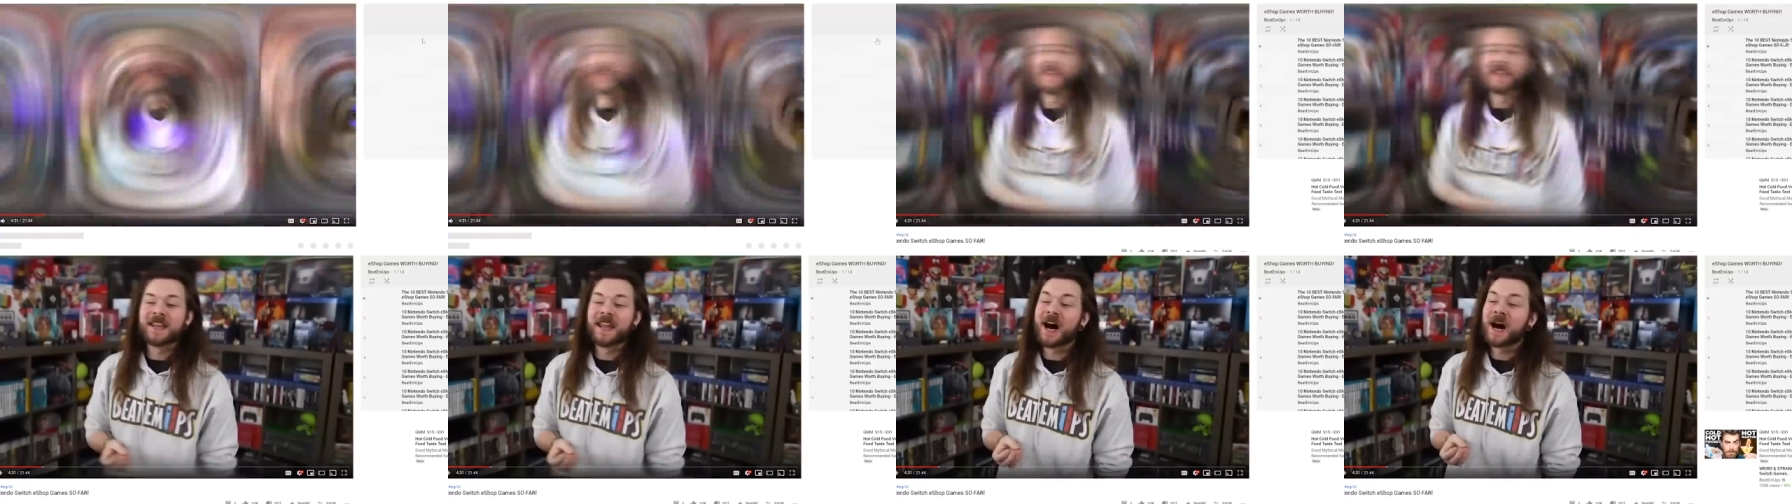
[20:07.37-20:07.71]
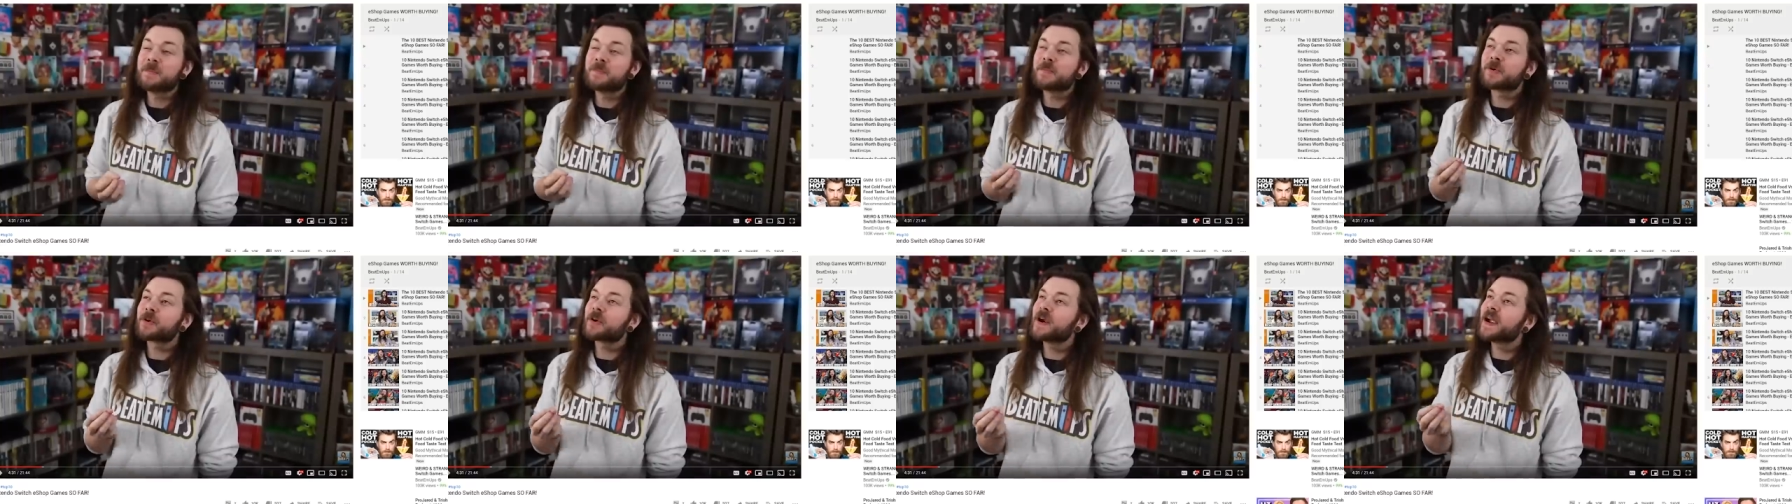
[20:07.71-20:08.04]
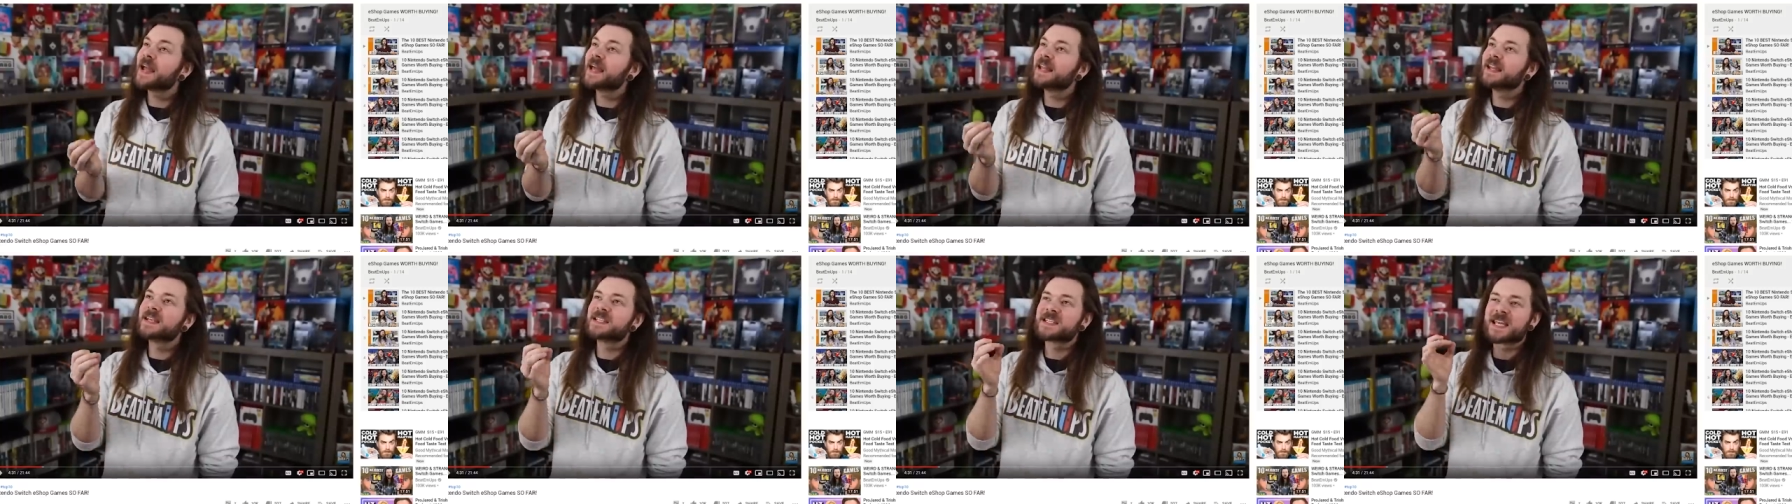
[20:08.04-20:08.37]
the Switch?
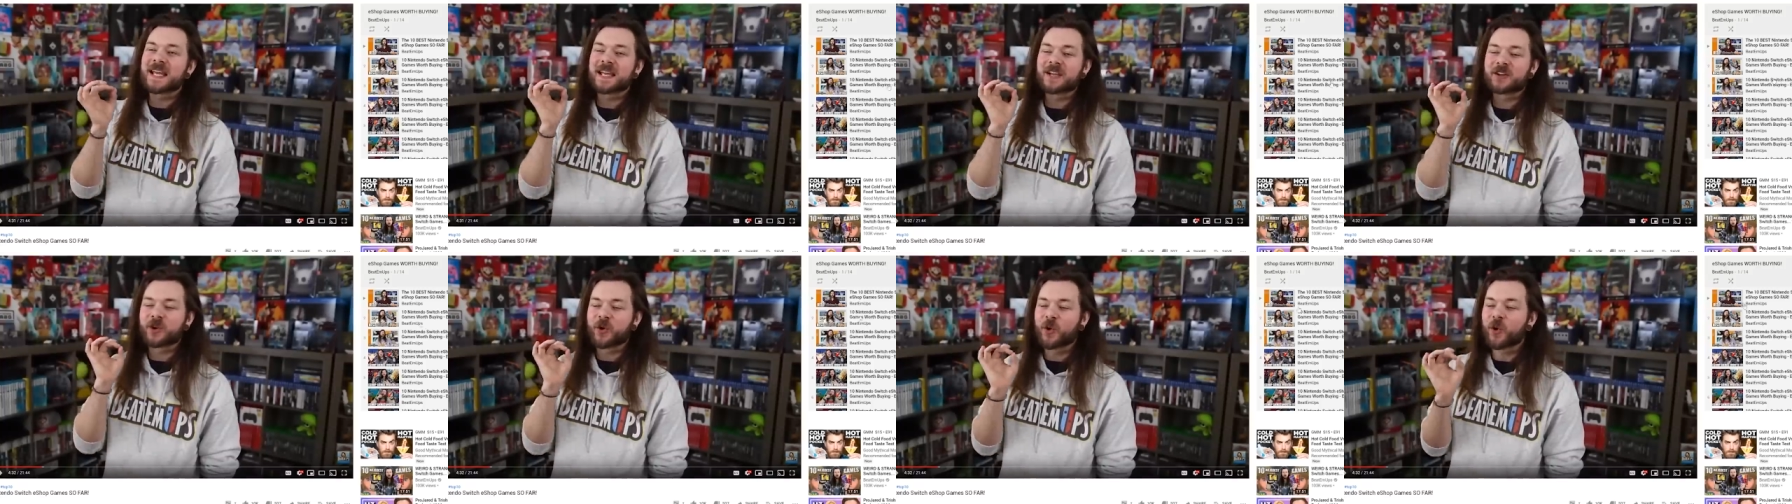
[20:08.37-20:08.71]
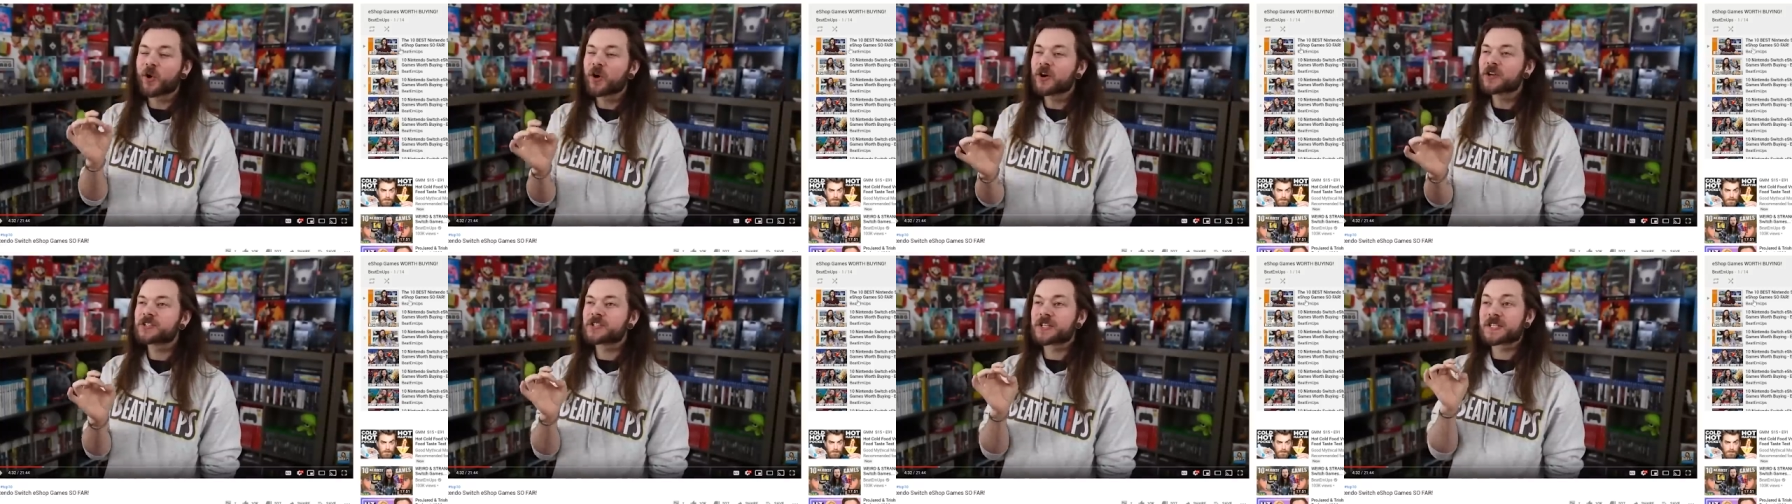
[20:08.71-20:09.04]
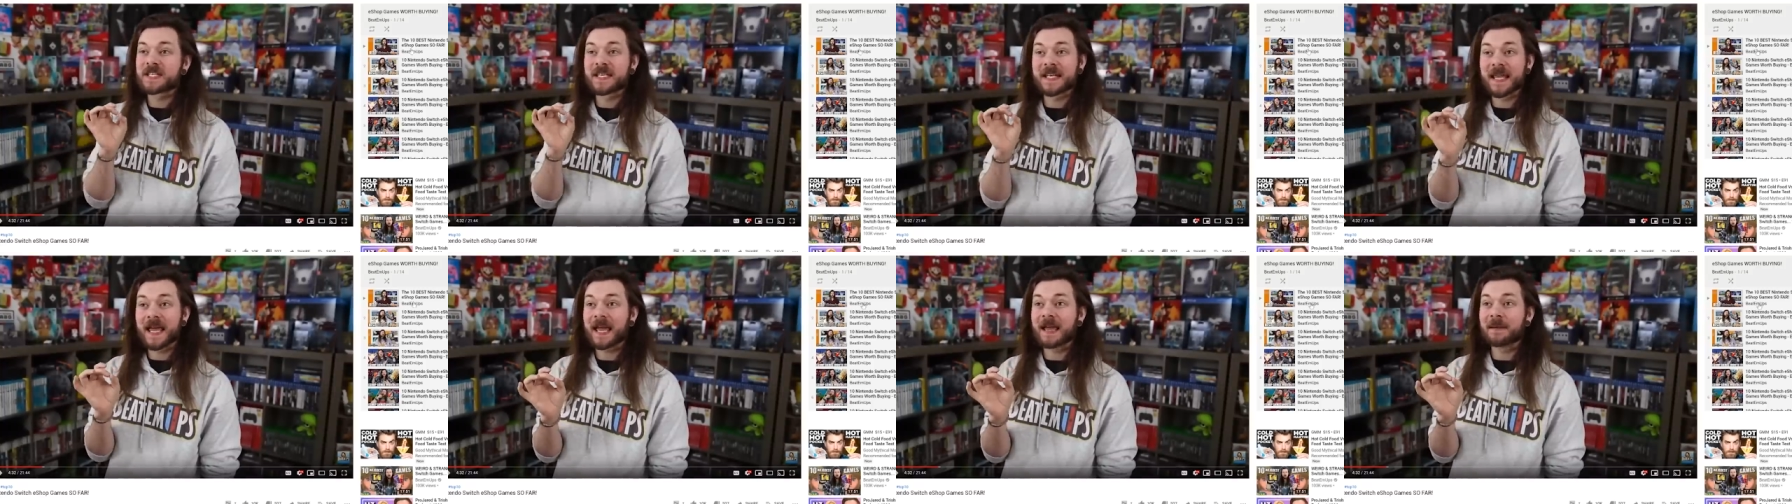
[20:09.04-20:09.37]
Indie
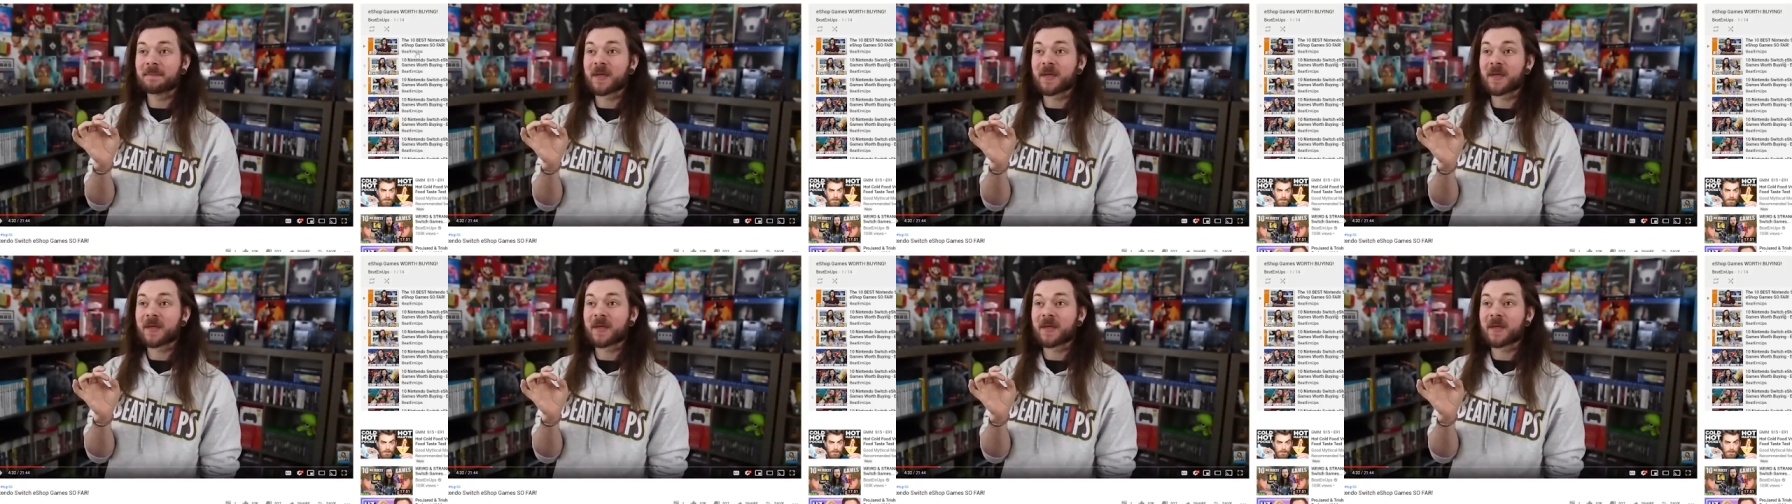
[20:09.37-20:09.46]
games.